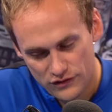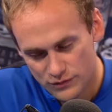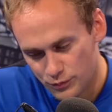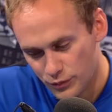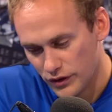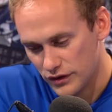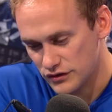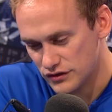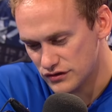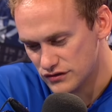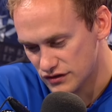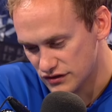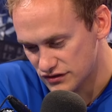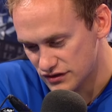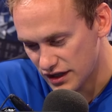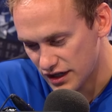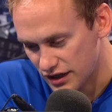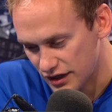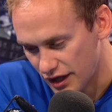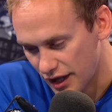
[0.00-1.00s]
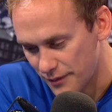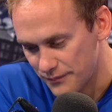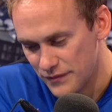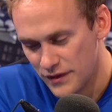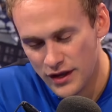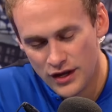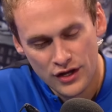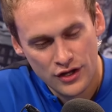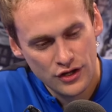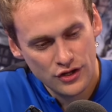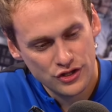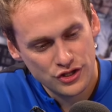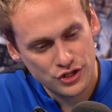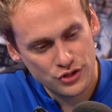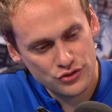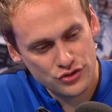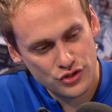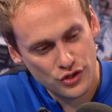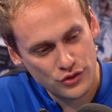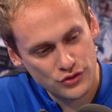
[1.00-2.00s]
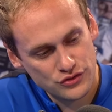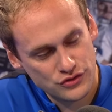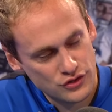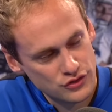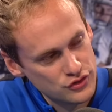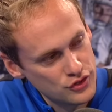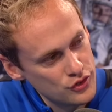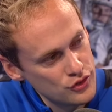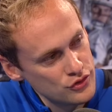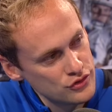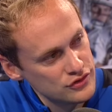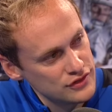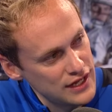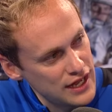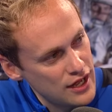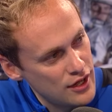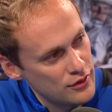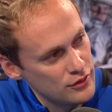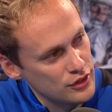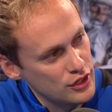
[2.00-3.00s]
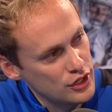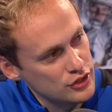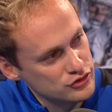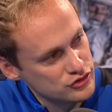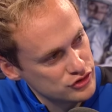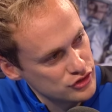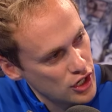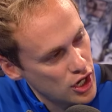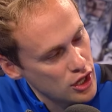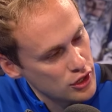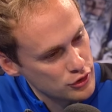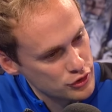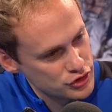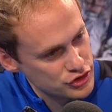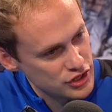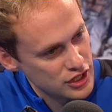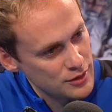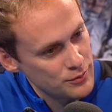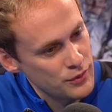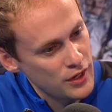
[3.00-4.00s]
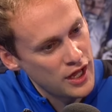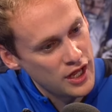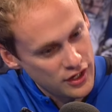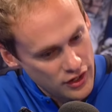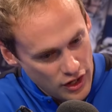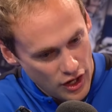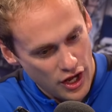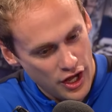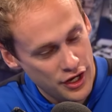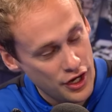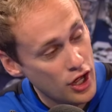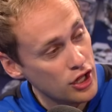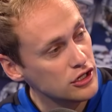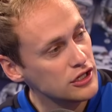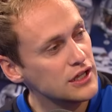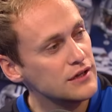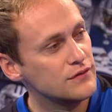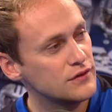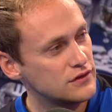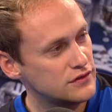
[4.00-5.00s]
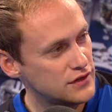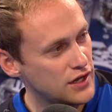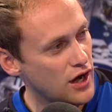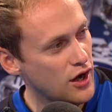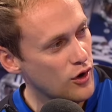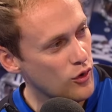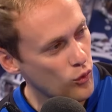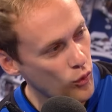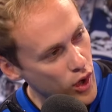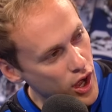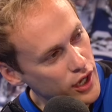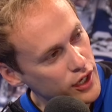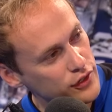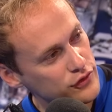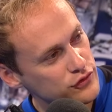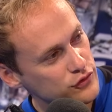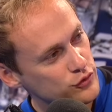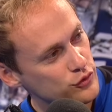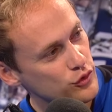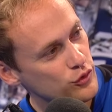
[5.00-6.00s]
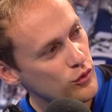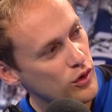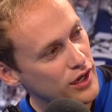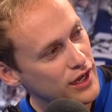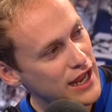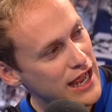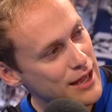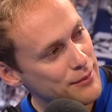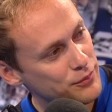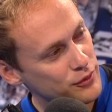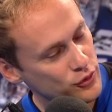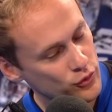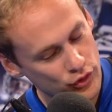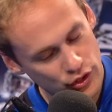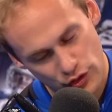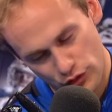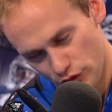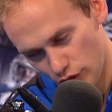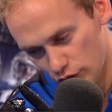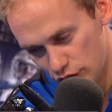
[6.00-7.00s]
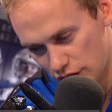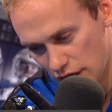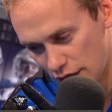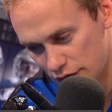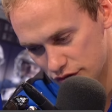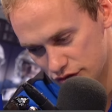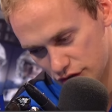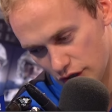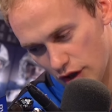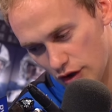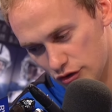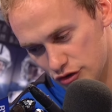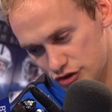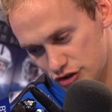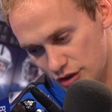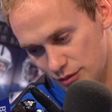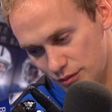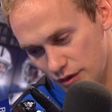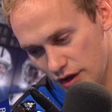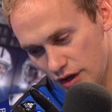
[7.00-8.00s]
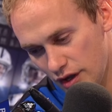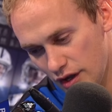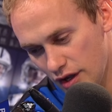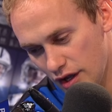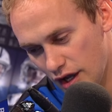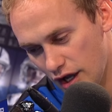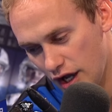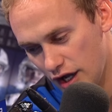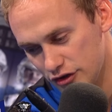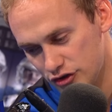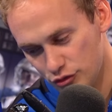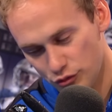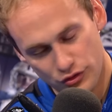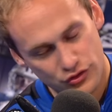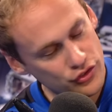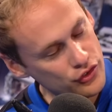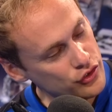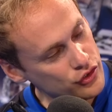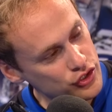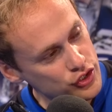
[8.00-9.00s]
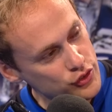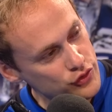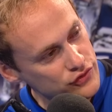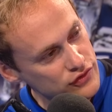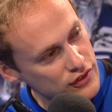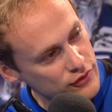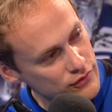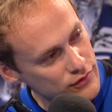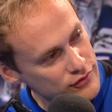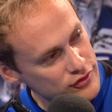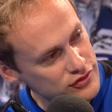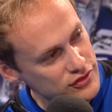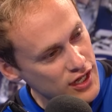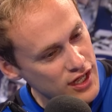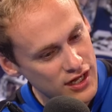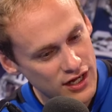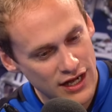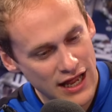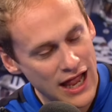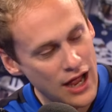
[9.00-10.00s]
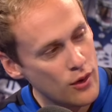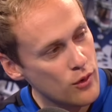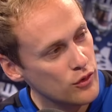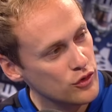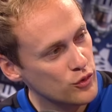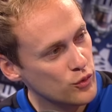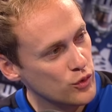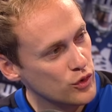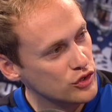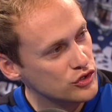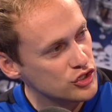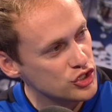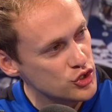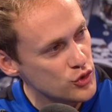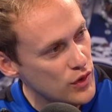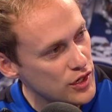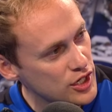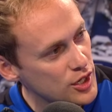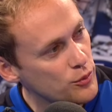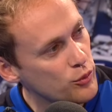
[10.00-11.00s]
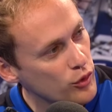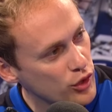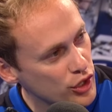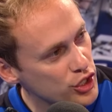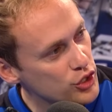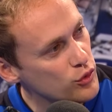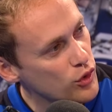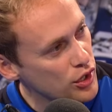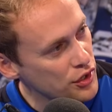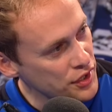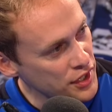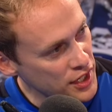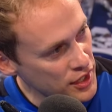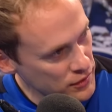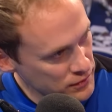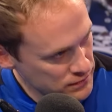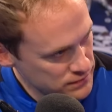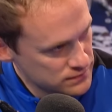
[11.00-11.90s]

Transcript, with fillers: But just to set it up, you chose to turn down a scholarship, and and I'll leave it there. Walk us through what happened when you turned down a scholarship uh, to return to UC Riverside, and how in the world did you end up where you are now?